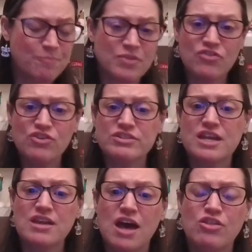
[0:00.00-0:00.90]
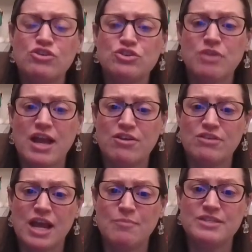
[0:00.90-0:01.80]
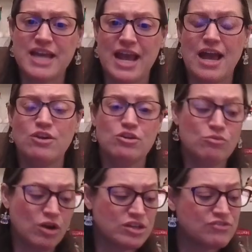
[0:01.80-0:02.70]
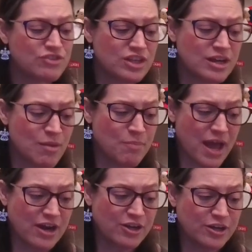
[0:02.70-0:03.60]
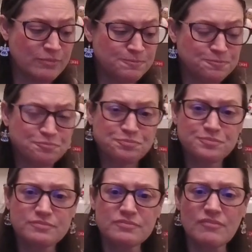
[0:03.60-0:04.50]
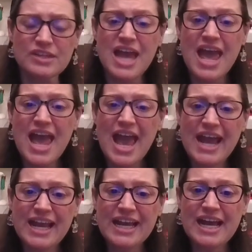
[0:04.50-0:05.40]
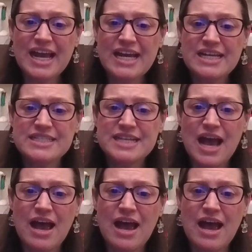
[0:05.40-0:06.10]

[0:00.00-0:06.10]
There's another trainer named Dan who works for the competitor. And,